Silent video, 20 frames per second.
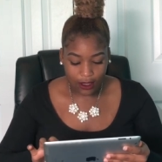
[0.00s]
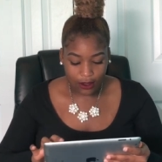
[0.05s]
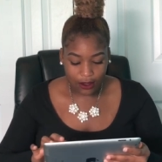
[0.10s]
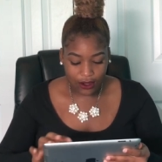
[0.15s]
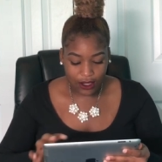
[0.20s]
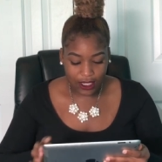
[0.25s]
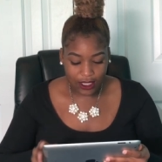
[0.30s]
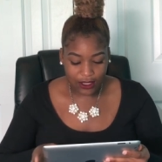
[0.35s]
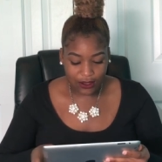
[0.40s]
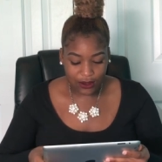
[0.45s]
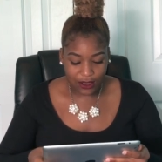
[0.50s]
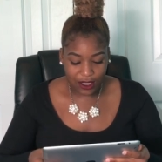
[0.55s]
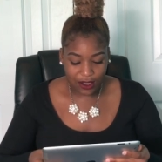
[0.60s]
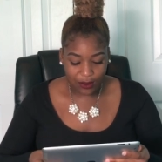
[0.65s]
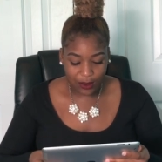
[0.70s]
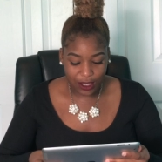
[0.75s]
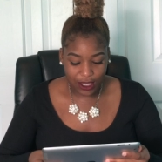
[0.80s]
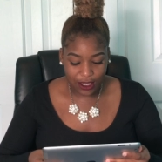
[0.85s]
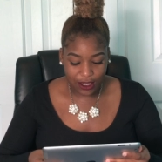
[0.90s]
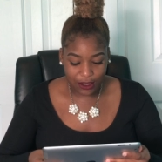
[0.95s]
All right, so
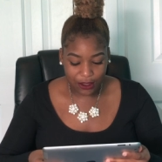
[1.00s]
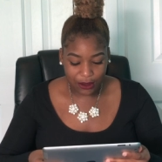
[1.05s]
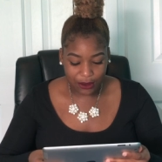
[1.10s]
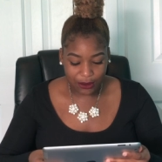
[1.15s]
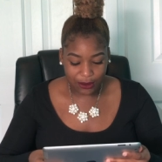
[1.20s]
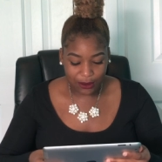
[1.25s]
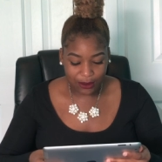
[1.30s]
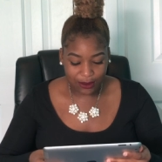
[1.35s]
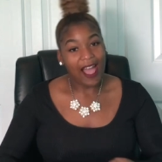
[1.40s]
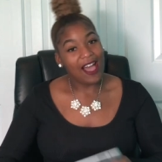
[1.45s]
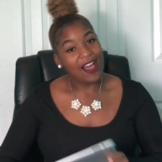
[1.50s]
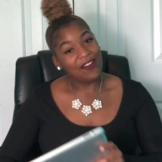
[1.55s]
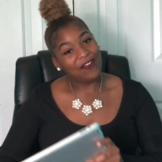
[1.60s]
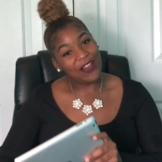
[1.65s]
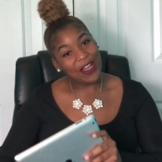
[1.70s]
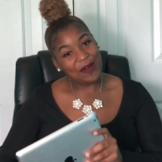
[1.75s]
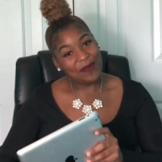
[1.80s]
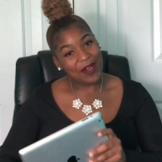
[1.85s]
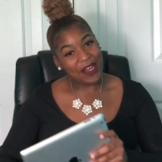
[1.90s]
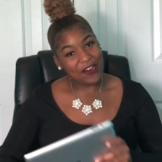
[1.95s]
here we go. I
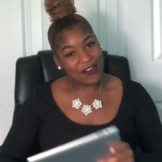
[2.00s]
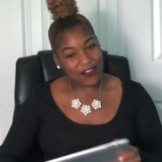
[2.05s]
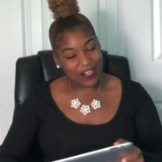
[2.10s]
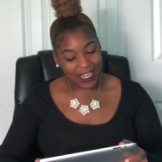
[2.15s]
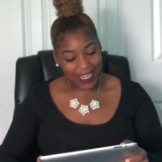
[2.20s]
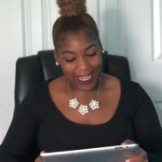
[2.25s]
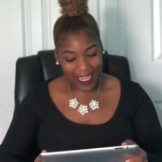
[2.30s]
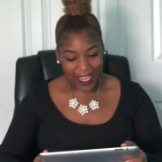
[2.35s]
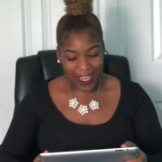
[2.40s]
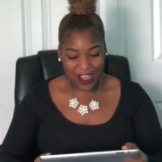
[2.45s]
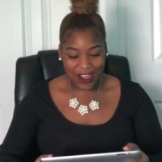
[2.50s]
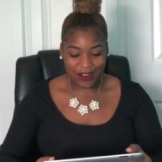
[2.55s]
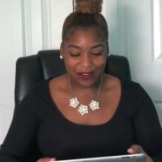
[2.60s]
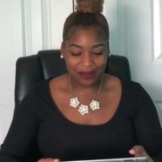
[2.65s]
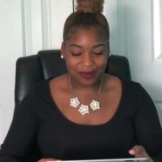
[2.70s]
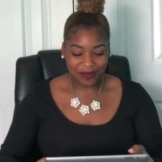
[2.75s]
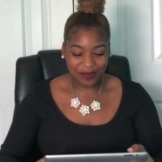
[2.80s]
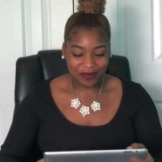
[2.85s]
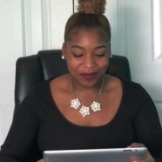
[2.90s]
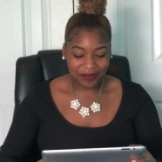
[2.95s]
found my old
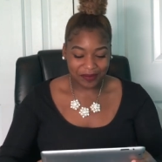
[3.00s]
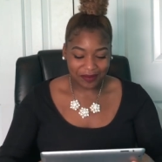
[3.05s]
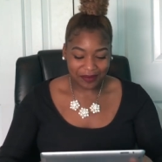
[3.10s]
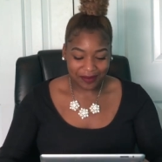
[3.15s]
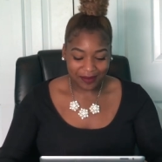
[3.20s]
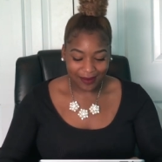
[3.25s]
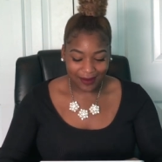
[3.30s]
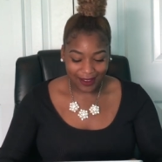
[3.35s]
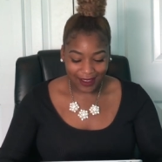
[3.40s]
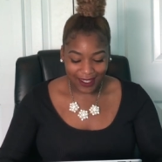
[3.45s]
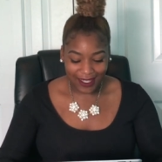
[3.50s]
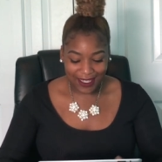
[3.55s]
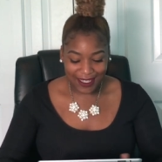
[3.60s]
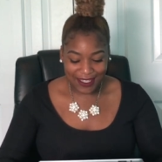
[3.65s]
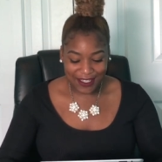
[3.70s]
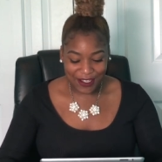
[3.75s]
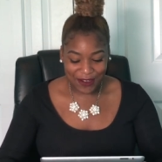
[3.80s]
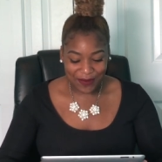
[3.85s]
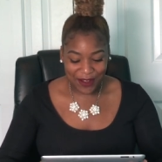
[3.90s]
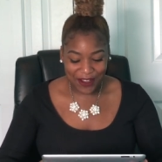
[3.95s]
account.
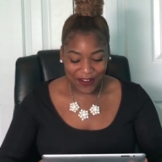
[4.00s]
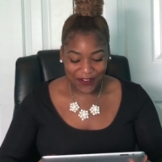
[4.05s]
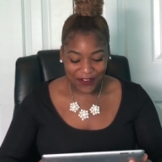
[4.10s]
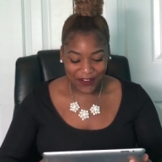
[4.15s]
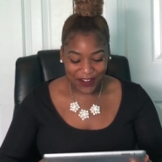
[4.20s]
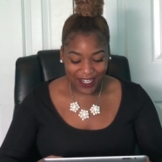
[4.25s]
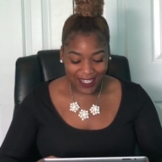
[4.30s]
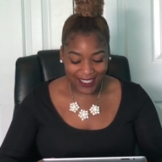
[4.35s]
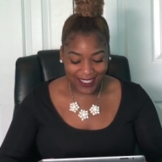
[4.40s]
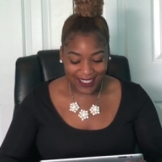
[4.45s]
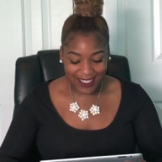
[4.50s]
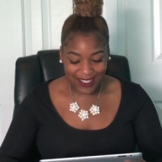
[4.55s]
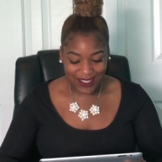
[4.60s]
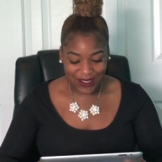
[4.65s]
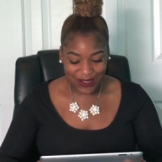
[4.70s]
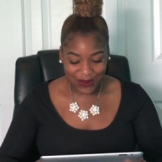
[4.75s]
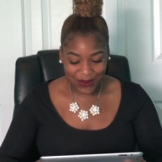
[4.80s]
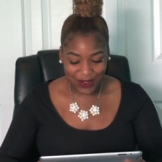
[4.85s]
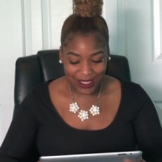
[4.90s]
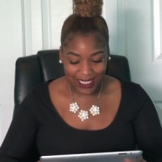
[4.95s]
So my
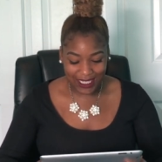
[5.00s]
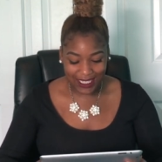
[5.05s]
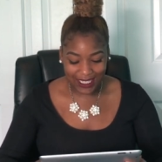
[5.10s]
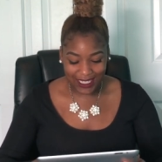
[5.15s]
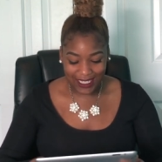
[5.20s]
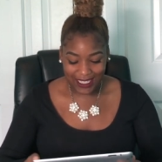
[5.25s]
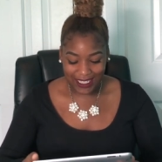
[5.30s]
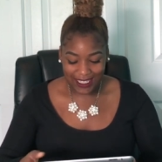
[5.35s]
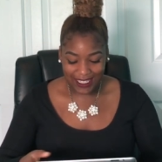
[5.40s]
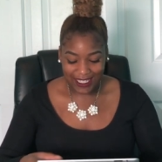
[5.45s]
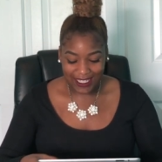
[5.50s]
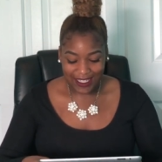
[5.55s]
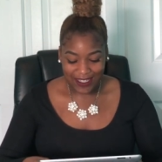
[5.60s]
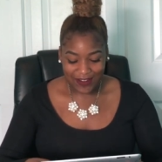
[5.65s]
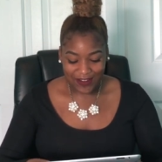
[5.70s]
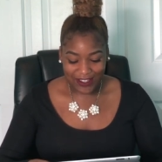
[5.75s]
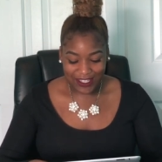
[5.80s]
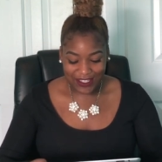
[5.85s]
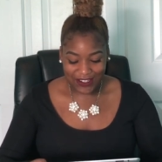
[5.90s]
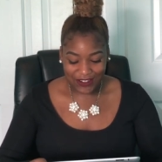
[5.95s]
first tweet,
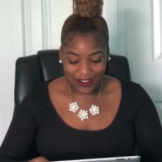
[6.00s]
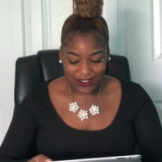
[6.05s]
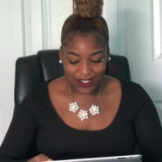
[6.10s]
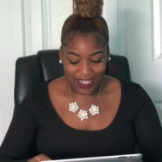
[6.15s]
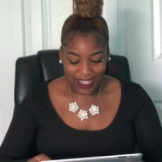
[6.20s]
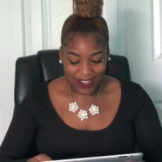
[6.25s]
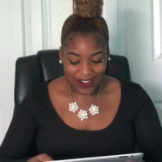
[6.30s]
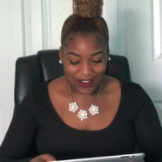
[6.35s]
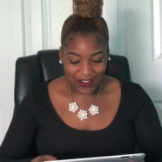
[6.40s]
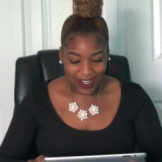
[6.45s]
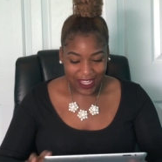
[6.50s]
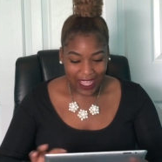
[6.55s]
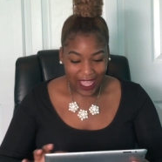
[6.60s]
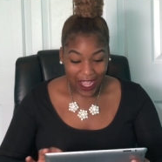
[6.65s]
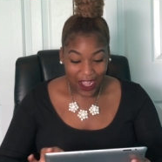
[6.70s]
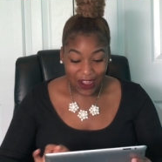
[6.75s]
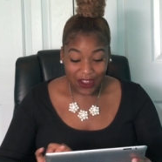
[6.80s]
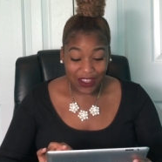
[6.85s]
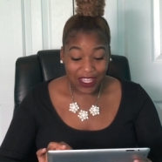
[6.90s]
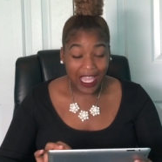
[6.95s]
we scroll down.
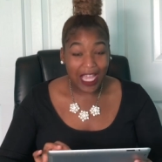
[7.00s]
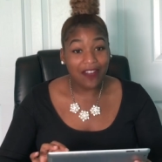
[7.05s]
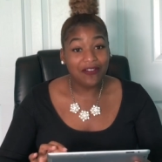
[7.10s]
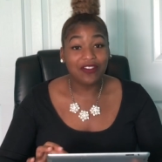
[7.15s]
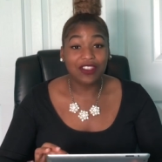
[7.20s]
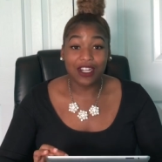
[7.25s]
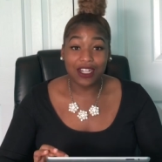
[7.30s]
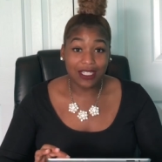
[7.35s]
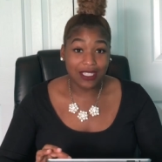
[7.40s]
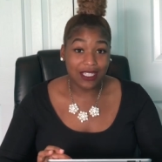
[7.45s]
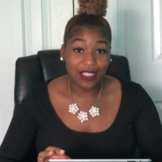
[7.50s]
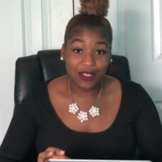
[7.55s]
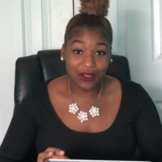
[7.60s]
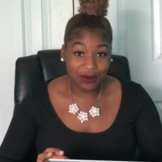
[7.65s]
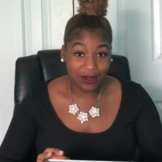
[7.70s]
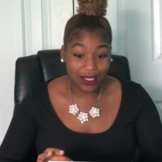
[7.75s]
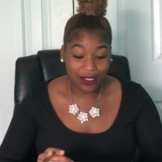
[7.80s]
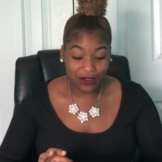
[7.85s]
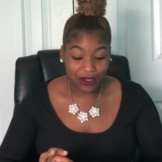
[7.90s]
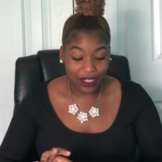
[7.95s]
I only have 13
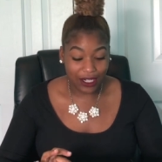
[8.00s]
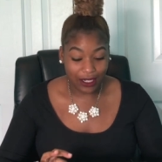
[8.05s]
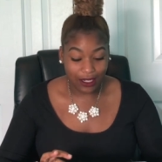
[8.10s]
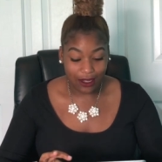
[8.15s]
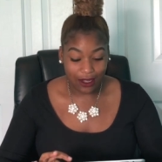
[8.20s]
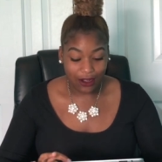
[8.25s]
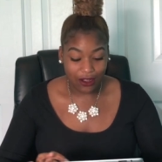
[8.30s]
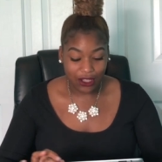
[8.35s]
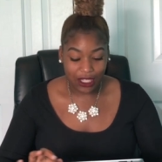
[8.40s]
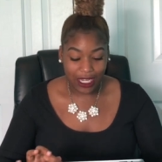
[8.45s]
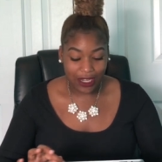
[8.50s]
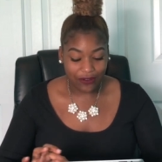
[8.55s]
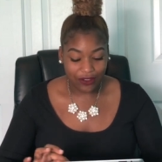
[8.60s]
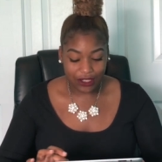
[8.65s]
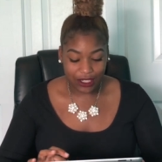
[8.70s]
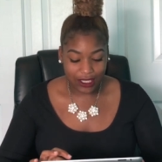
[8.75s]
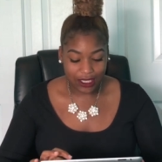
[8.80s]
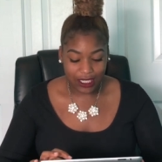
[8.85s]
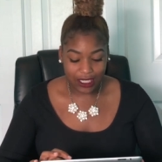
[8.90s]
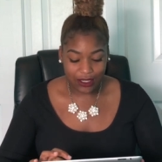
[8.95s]
tweets on here, y'all. only have
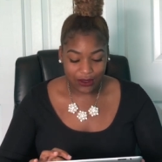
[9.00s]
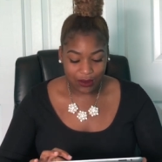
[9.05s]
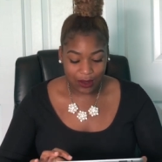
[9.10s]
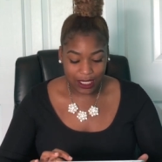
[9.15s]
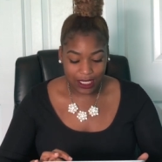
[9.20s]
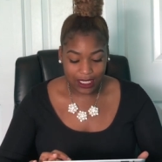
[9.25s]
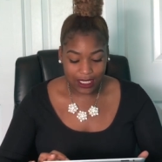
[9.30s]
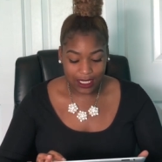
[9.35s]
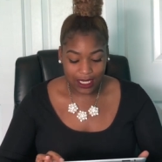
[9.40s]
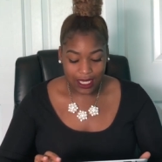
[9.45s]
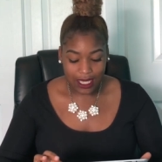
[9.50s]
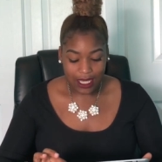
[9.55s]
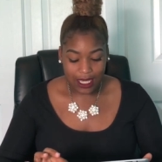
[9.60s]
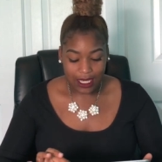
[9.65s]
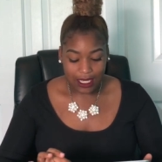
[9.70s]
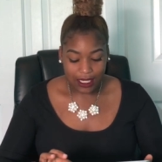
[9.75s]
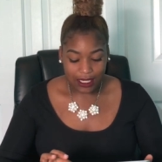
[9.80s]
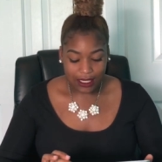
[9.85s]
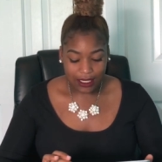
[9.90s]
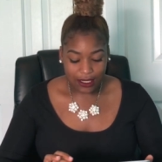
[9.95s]
13 tweets.
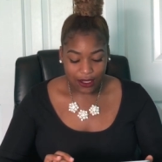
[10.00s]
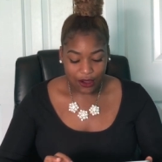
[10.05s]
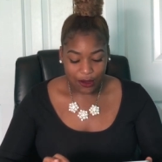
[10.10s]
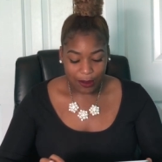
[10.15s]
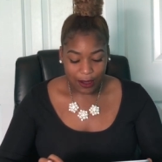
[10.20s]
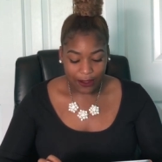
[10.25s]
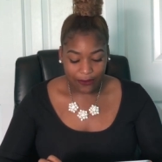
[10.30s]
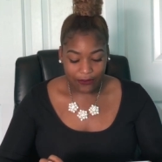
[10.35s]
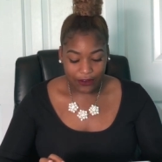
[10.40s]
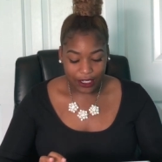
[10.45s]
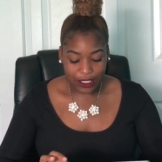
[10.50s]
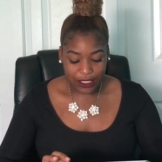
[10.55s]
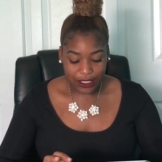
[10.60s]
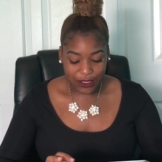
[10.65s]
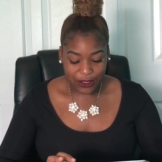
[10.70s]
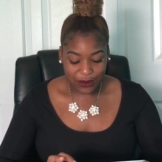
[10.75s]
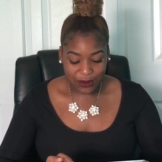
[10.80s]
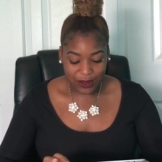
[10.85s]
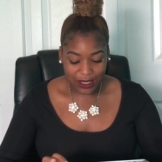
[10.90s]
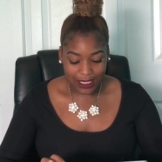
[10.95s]
So my
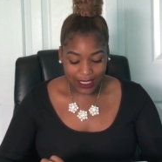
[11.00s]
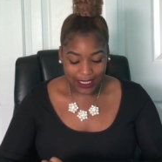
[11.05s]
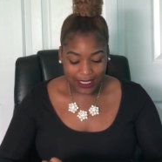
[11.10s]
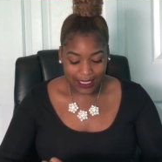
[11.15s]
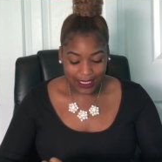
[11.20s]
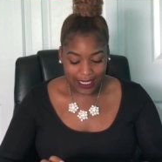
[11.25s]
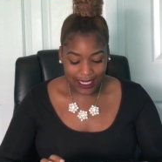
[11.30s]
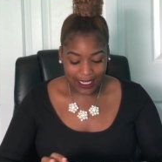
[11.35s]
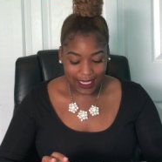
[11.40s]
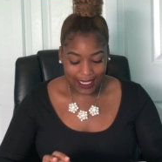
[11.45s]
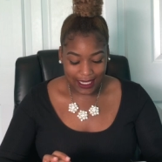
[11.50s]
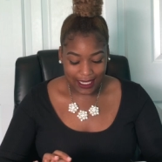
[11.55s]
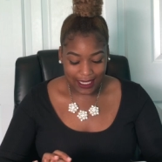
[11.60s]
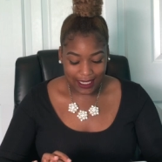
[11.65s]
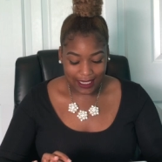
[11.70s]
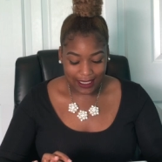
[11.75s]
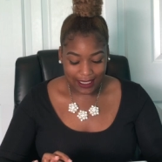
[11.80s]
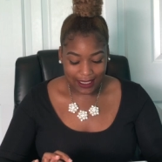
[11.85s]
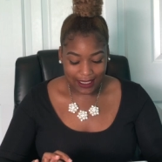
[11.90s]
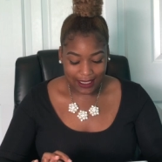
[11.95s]
first tweet
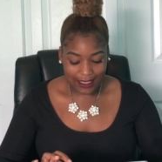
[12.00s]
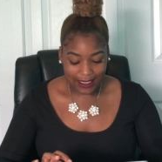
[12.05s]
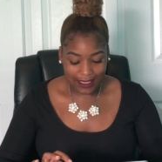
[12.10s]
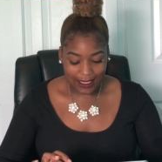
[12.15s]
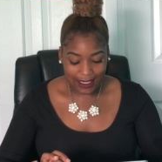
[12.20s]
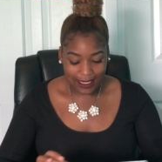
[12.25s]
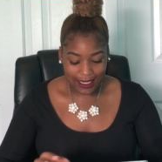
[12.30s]
says,